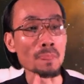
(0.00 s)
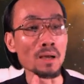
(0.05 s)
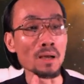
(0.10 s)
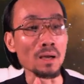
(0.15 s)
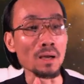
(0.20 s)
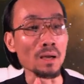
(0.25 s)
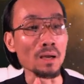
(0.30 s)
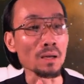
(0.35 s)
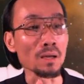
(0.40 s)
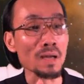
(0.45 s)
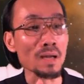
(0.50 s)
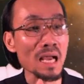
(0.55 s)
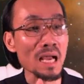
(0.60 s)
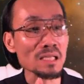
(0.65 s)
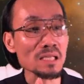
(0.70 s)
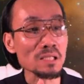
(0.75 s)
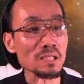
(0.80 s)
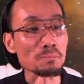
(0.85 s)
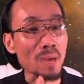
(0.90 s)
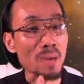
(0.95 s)
that
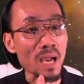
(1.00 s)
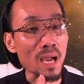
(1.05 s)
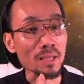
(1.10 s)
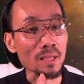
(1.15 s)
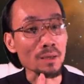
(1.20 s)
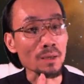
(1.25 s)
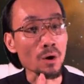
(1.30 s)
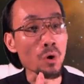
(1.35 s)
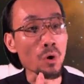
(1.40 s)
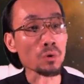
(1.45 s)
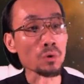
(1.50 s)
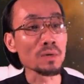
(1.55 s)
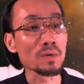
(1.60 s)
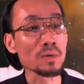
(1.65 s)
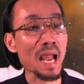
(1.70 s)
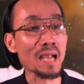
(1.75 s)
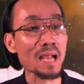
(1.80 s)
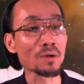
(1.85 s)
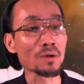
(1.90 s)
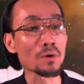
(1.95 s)
is my own
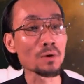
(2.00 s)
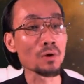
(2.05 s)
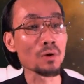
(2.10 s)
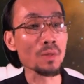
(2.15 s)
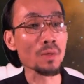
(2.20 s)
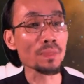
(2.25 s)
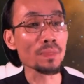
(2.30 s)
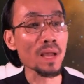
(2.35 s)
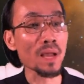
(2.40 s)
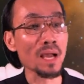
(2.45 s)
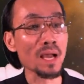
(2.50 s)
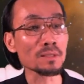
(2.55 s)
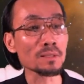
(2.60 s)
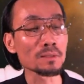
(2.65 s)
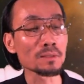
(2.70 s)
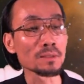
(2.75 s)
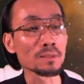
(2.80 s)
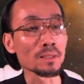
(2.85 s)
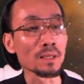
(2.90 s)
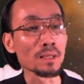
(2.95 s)
angle on that.
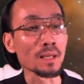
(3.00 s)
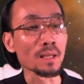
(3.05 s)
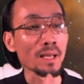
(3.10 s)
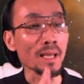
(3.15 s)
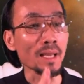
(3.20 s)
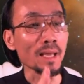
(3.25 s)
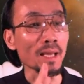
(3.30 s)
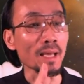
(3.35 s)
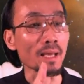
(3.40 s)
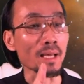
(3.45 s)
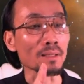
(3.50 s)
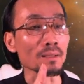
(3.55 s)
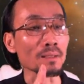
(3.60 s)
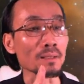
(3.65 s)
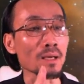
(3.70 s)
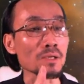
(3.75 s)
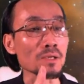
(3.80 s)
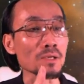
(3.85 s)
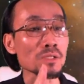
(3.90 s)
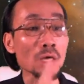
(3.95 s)

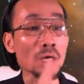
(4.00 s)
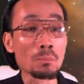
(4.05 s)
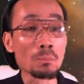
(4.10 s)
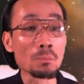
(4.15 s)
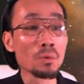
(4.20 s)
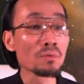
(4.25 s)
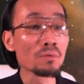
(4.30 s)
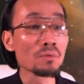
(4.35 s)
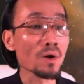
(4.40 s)
And so move